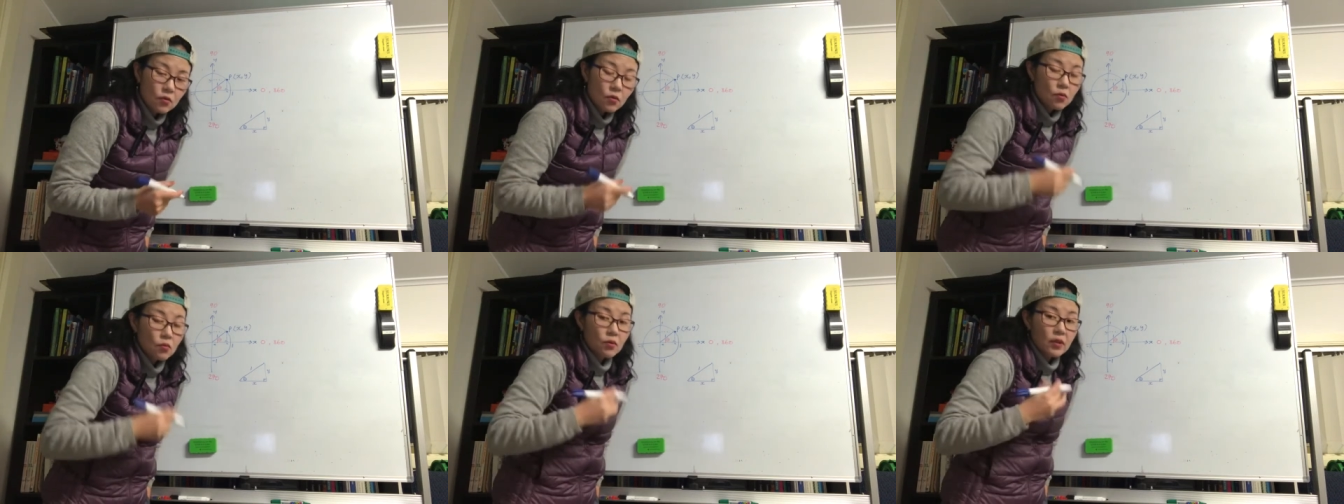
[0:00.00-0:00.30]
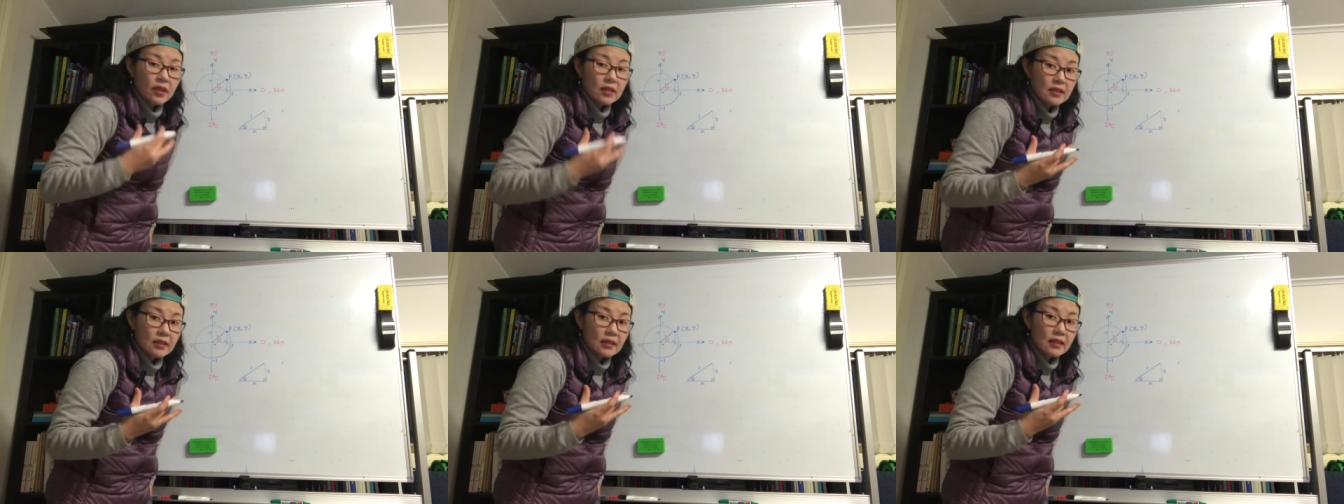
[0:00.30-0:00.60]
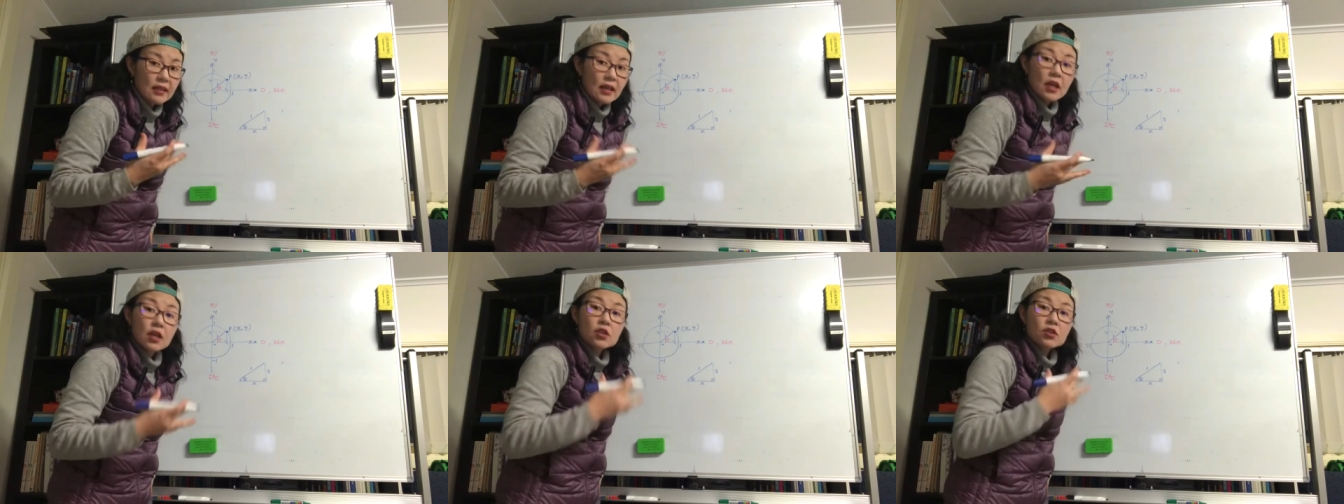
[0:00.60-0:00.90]
what is it?
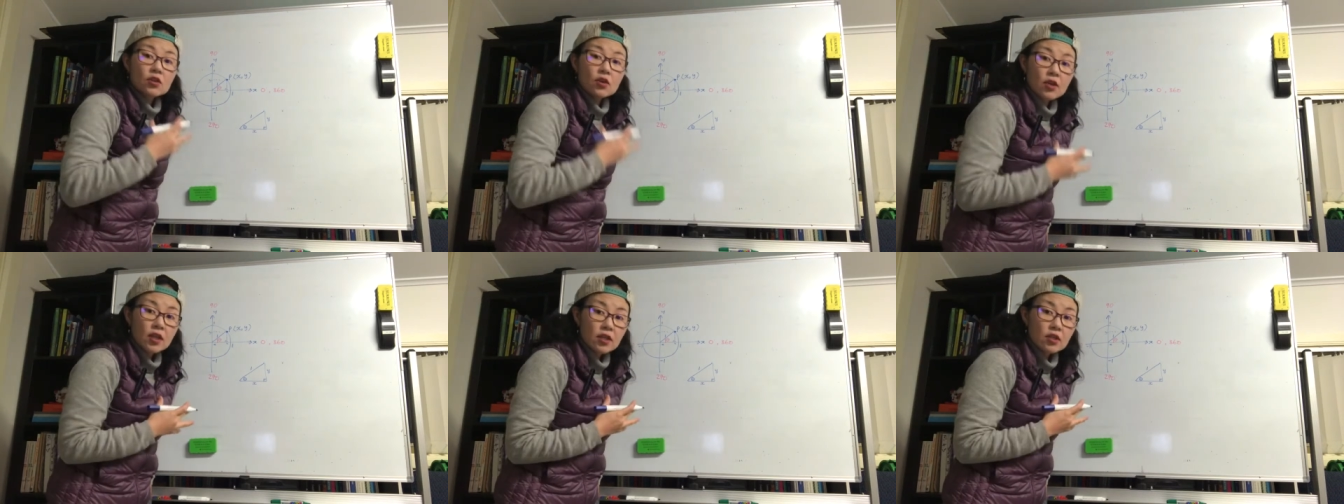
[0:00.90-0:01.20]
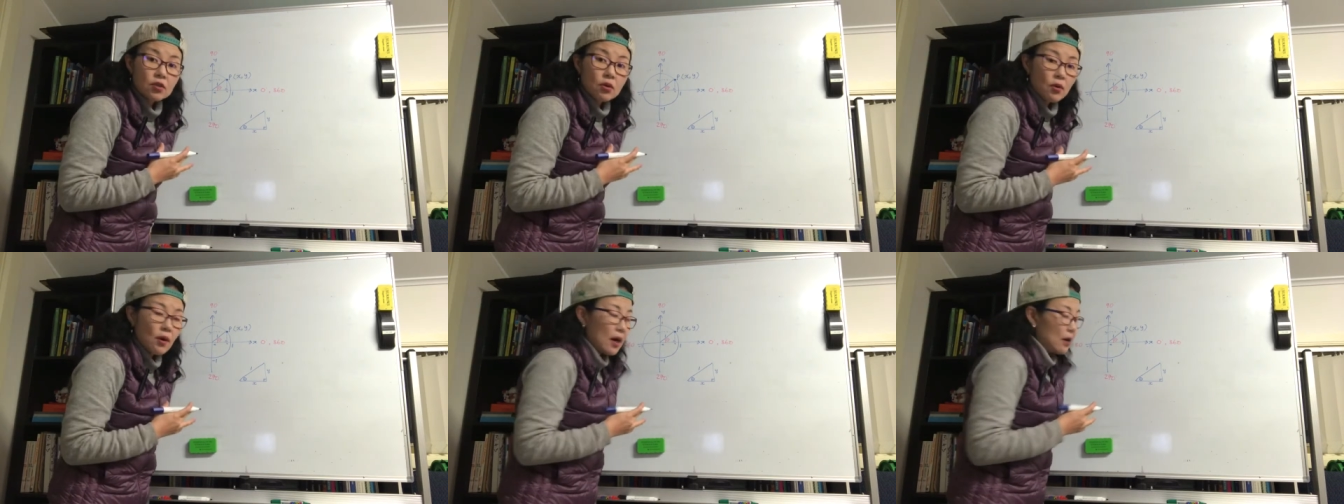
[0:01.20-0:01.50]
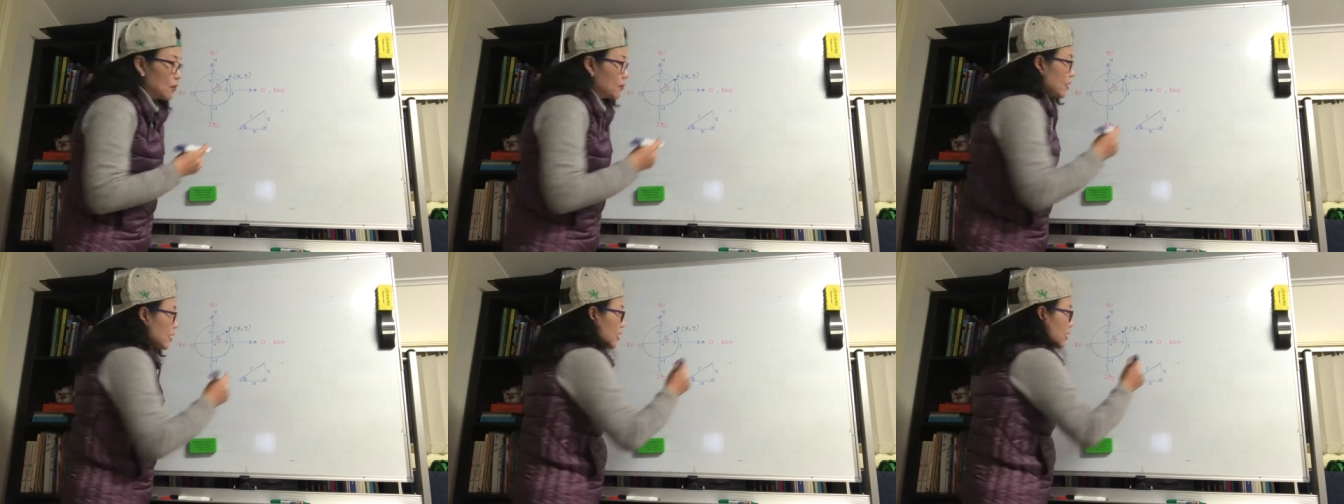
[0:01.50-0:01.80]
SOHCAHTOA.
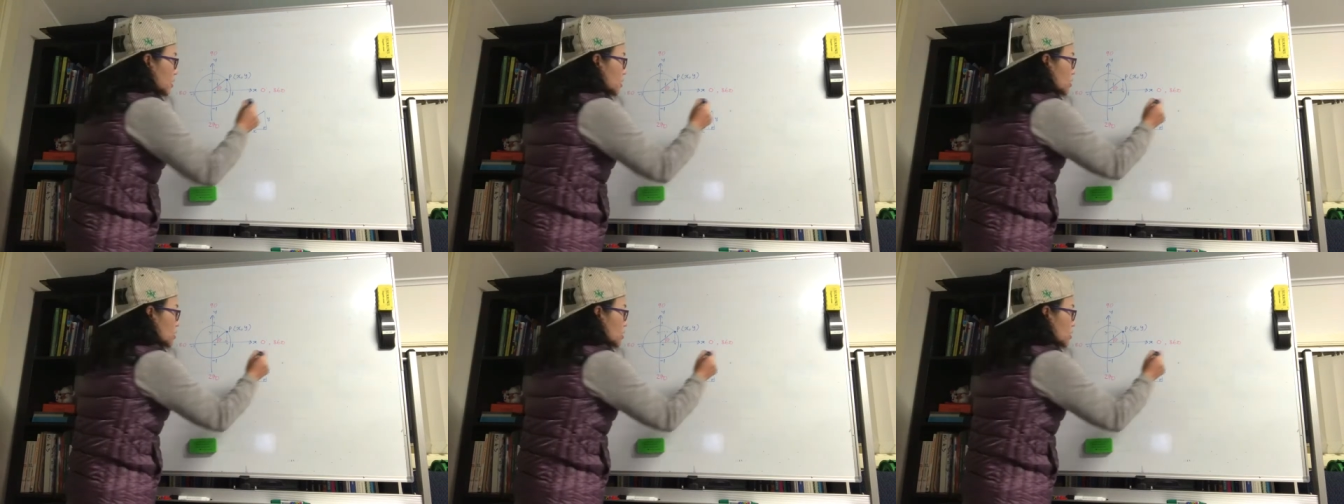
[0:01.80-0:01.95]
We're going to